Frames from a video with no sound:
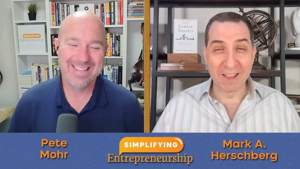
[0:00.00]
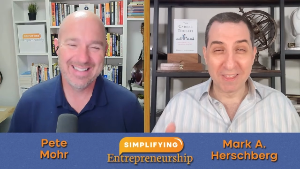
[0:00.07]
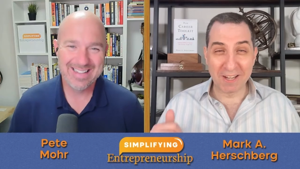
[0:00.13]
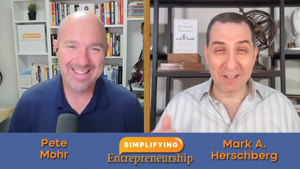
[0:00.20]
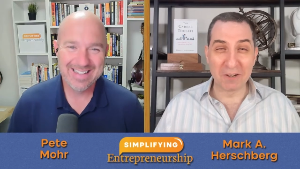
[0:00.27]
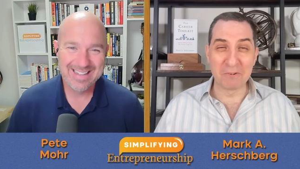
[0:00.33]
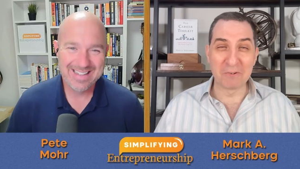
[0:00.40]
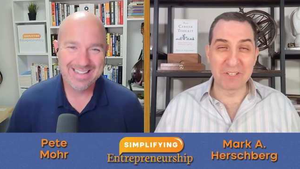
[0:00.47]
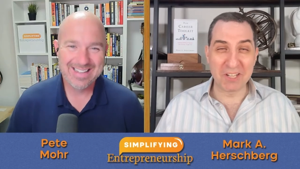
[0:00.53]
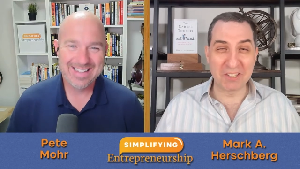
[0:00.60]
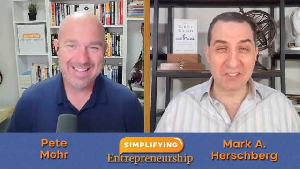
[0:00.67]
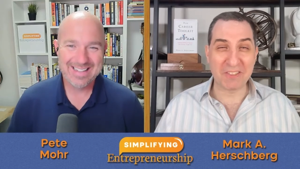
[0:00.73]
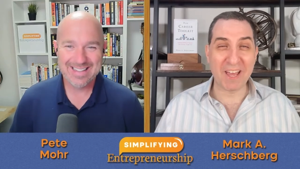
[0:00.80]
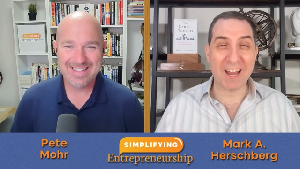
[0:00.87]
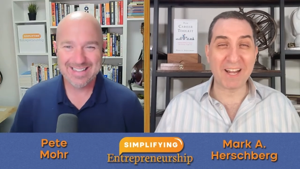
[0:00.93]
Speaker 1: They don't
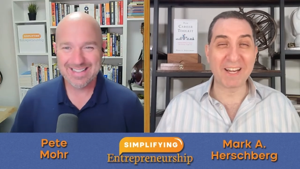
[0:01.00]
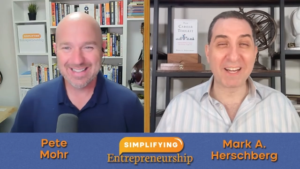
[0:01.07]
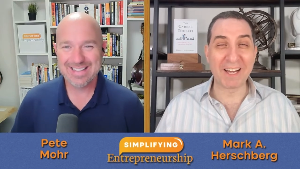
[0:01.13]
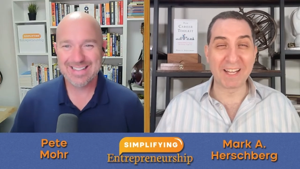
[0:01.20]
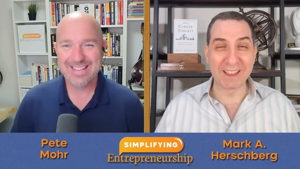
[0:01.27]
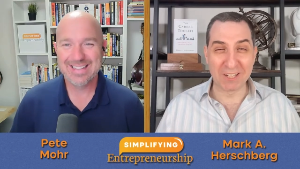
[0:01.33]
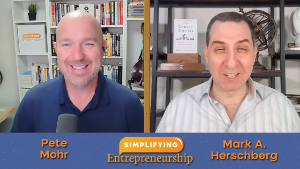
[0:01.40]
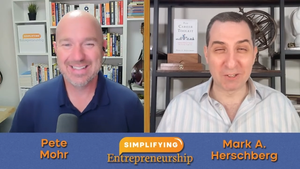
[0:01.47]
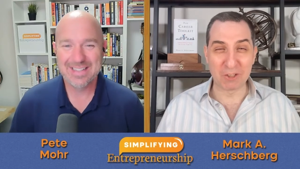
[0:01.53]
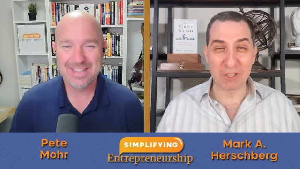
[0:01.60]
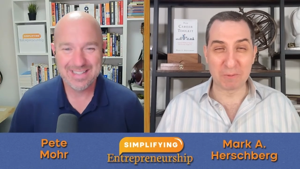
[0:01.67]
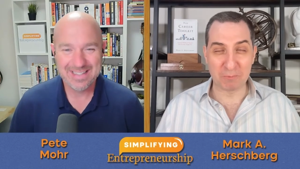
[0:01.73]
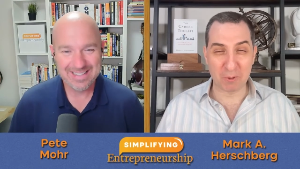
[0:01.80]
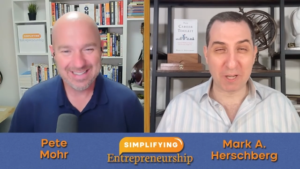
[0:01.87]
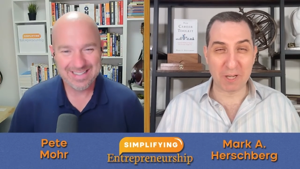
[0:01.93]
teach that in a
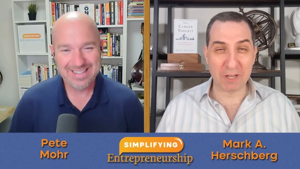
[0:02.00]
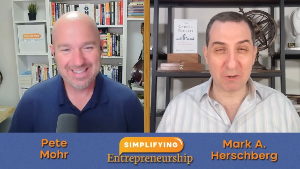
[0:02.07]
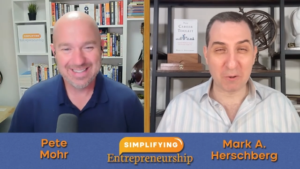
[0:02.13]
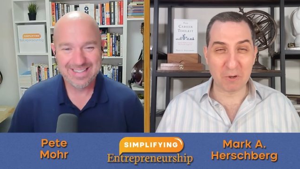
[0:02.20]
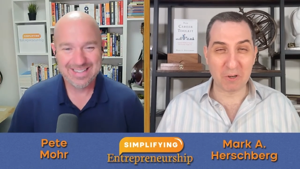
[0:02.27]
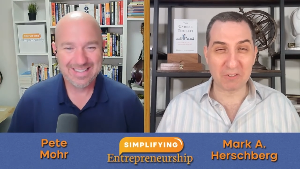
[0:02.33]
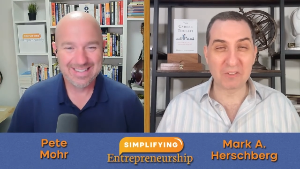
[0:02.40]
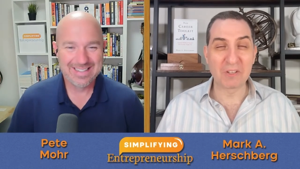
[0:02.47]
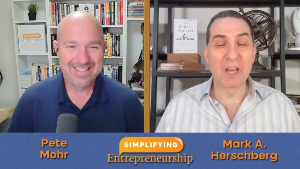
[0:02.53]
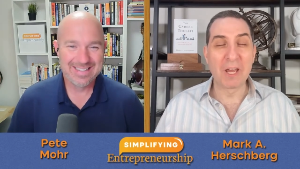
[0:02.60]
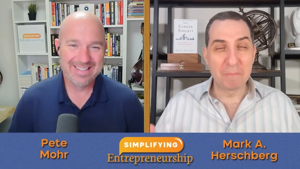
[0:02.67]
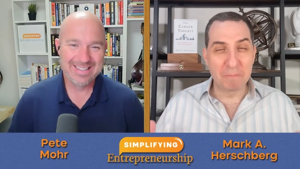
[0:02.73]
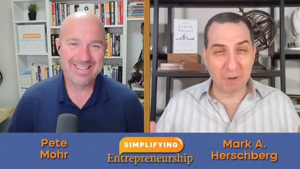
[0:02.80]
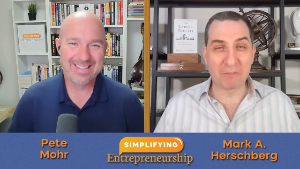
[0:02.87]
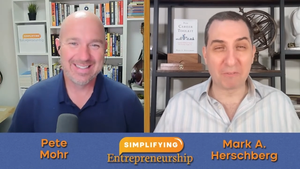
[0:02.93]
leadership training course,
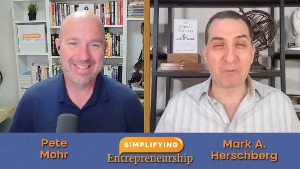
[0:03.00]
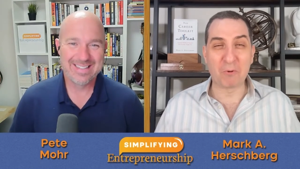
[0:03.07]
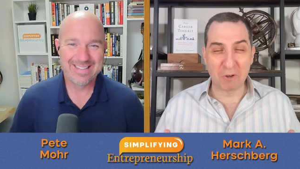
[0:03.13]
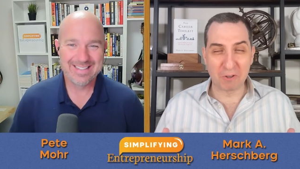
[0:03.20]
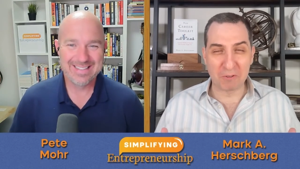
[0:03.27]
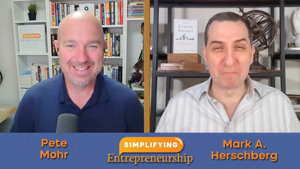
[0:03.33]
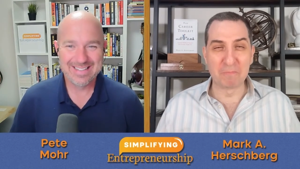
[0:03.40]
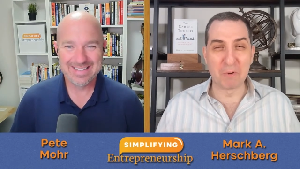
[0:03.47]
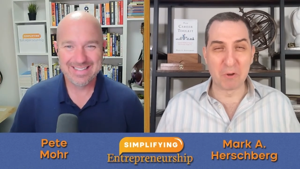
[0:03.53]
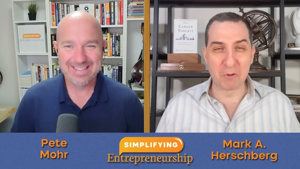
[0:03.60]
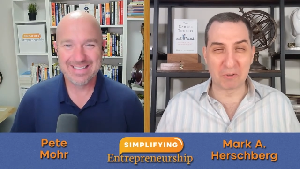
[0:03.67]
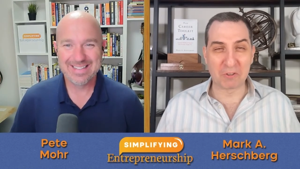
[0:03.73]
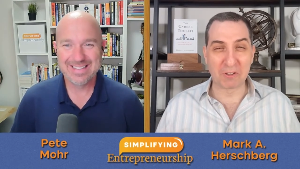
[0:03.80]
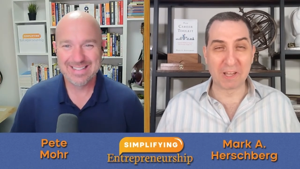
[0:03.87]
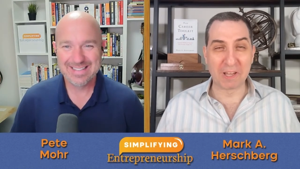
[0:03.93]
but of course,
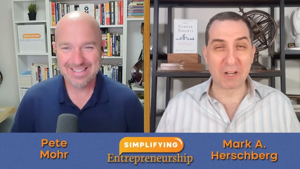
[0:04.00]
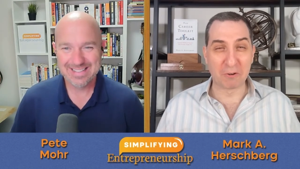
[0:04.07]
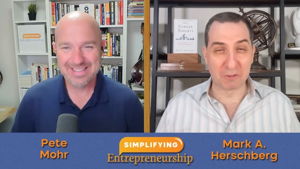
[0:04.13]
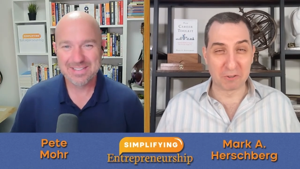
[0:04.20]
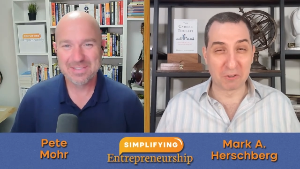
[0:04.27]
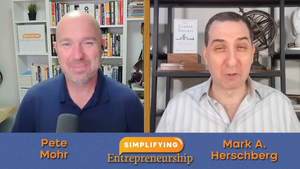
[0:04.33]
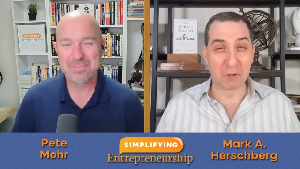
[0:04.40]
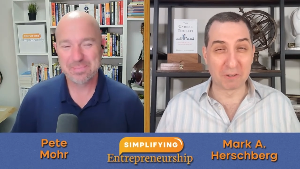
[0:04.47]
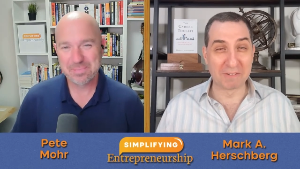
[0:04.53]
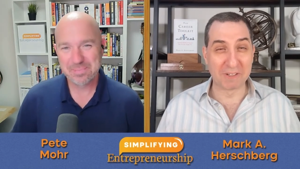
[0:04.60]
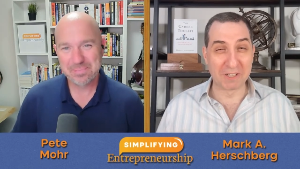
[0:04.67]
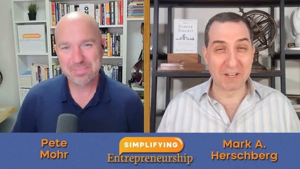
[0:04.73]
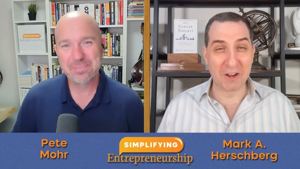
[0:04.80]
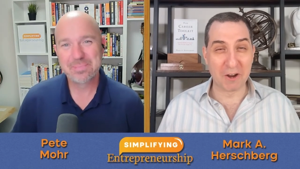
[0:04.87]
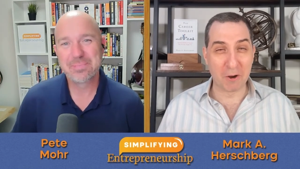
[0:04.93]
most good leaders intuitively
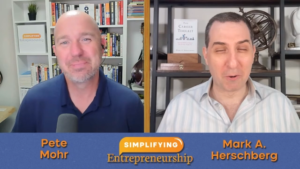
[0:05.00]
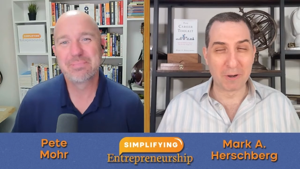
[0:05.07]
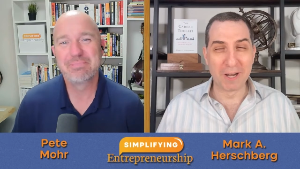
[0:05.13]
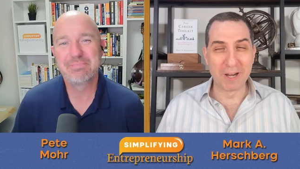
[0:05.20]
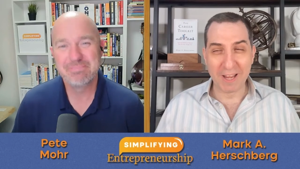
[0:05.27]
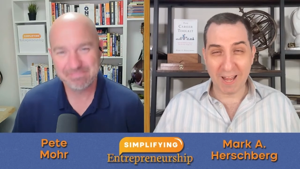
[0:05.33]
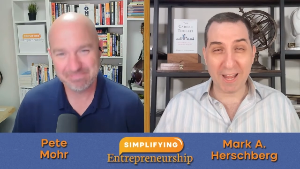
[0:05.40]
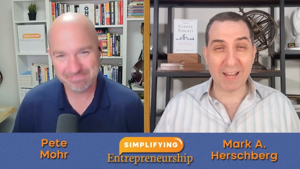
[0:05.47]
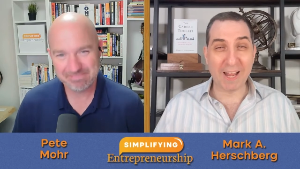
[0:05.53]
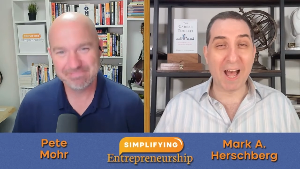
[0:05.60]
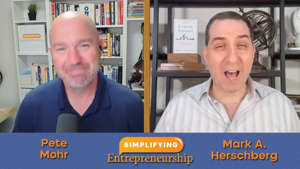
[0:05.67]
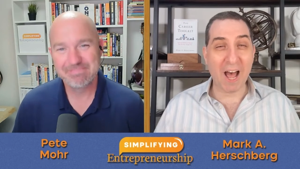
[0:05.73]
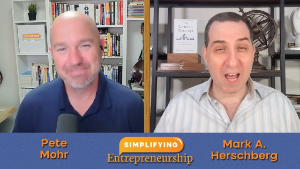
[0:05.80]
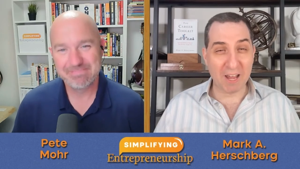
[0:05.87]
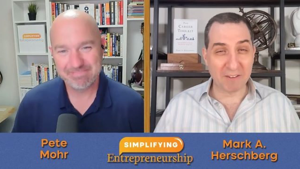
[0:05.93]
know, hey,
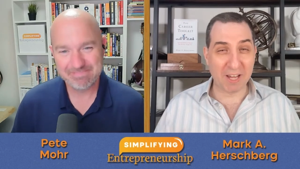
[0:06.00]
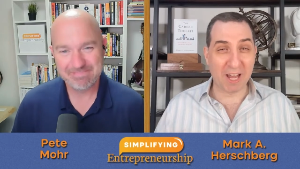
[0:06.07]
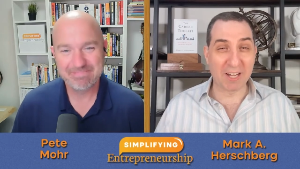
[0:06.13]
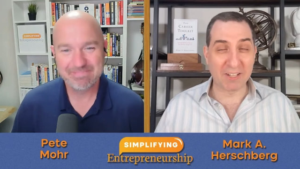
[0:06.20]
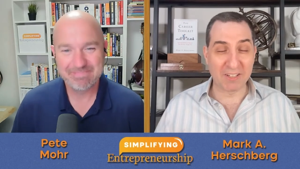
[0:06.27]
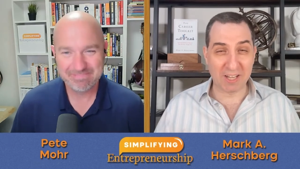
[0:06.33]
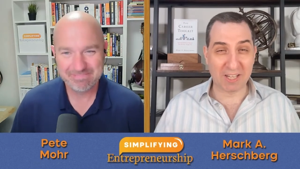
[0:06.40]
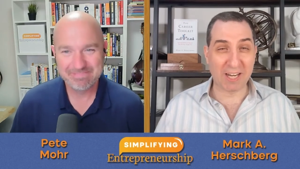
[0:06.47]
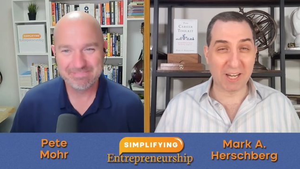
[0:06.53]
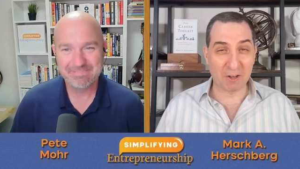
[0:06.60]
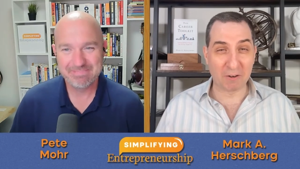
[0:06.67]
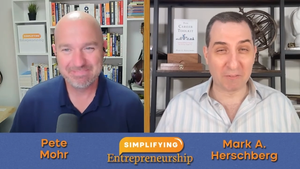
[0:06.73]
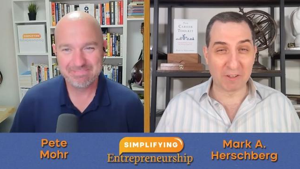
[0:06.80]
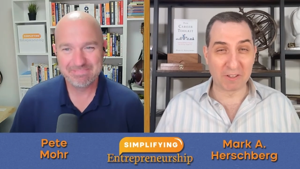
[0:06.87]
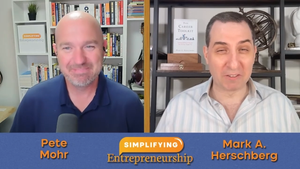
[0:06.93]
I've got to take
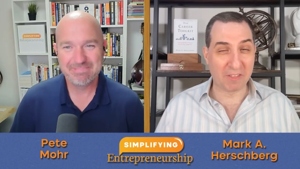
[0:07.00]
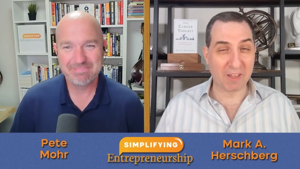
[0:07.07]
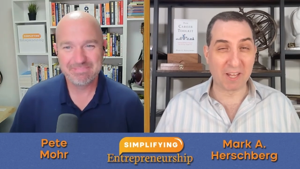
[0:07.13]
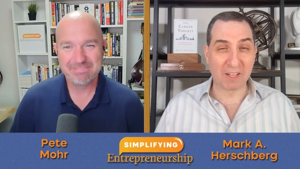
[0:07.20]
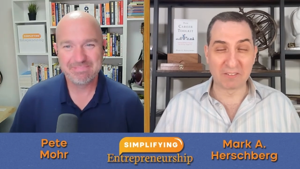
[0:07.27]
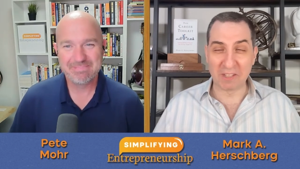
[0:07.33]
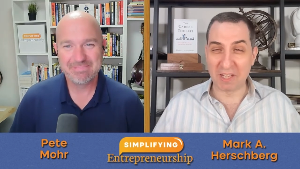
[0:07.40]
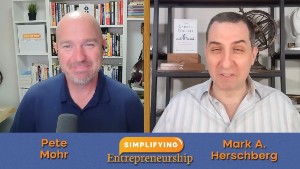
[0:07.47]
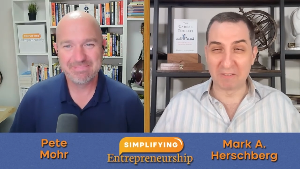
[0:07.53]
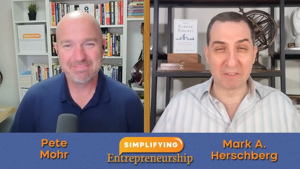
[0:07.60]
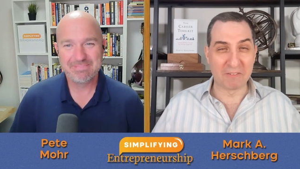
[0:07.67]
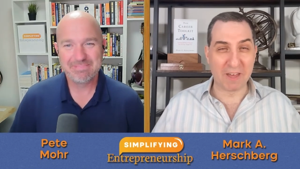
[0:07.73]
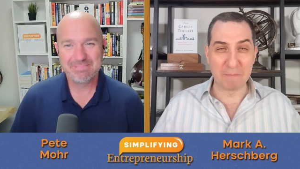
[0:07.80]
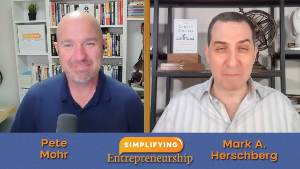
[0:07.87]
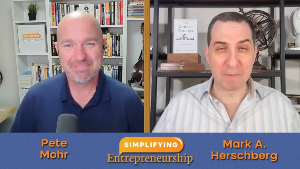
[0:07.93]
care of these things, even
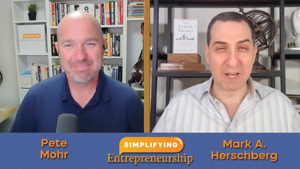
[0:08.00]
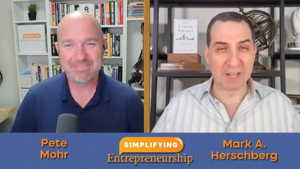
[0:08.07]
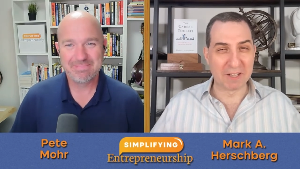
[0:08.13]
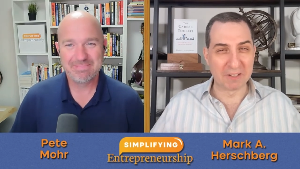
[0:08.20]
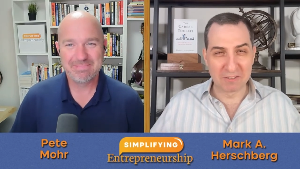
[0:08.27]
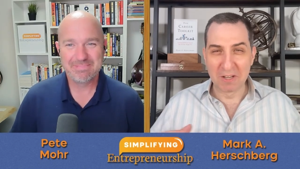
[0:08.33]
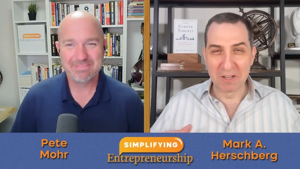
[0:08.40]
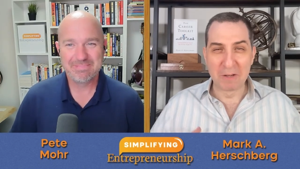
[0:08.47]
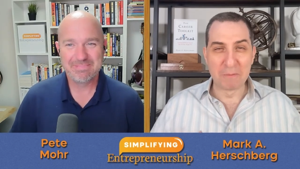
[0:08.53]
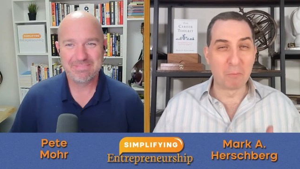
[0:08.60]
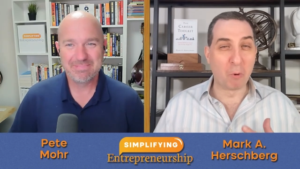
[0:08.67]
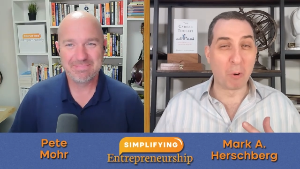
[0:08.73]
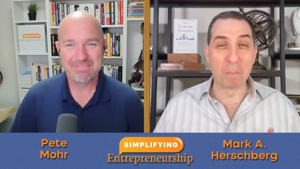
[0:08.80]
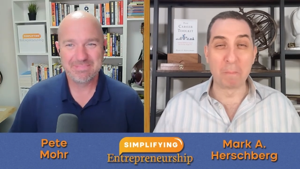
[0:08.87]
if that means more